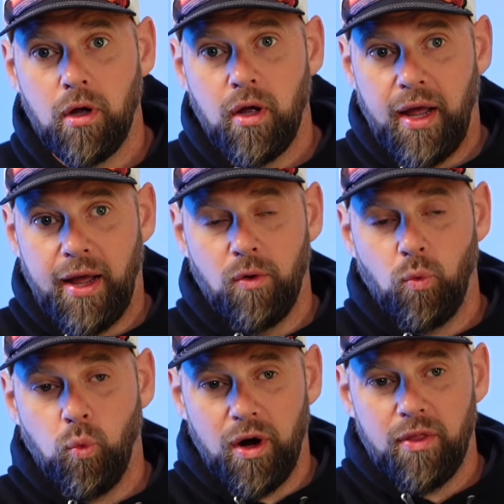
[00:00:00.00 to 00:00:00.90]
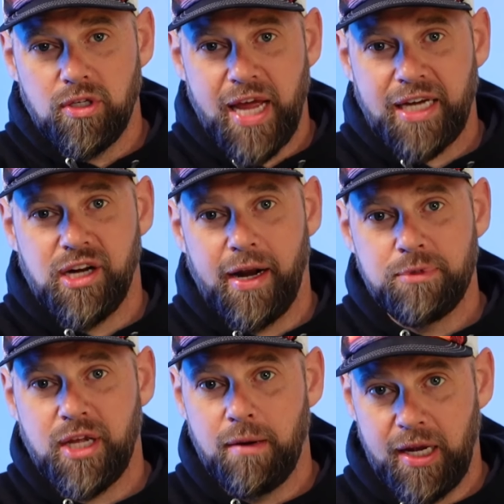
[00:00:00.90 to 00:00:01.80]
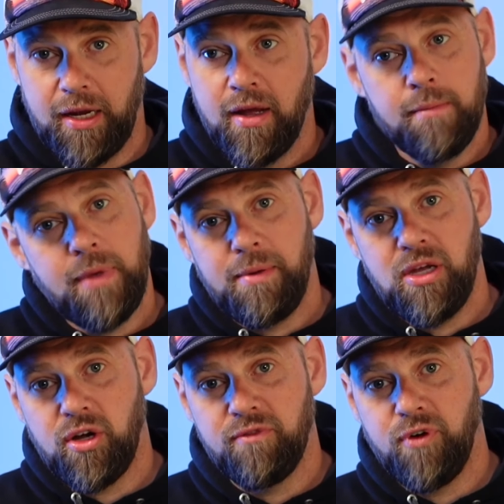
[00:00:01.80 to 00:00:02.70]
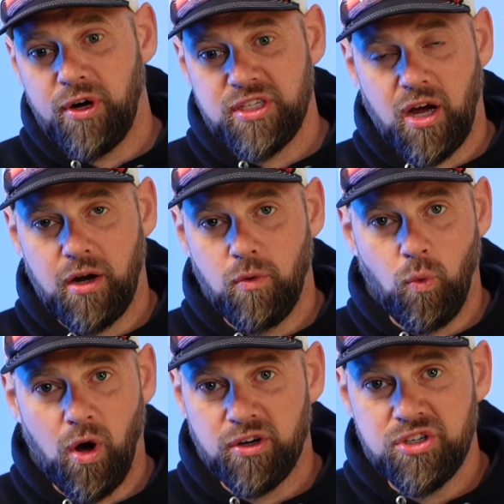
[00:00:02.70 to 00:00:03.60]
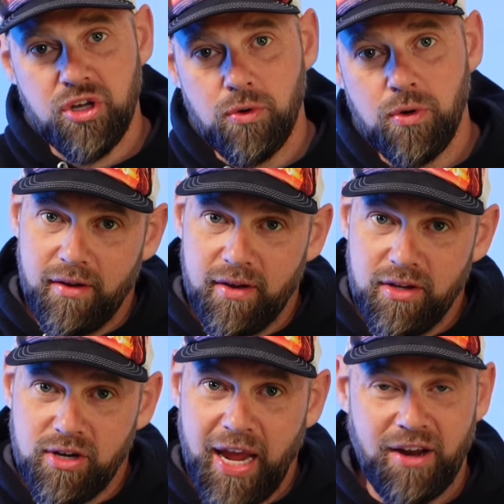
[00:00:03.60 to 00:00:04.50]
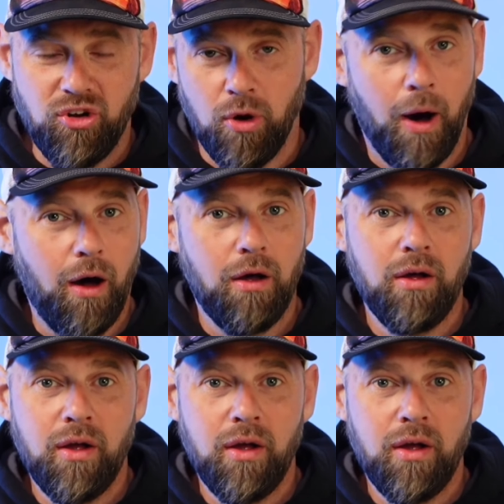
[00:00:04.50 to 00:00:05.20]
And what are those action items going to be? Maybe you can focus on 1 or 2. You can't do them all.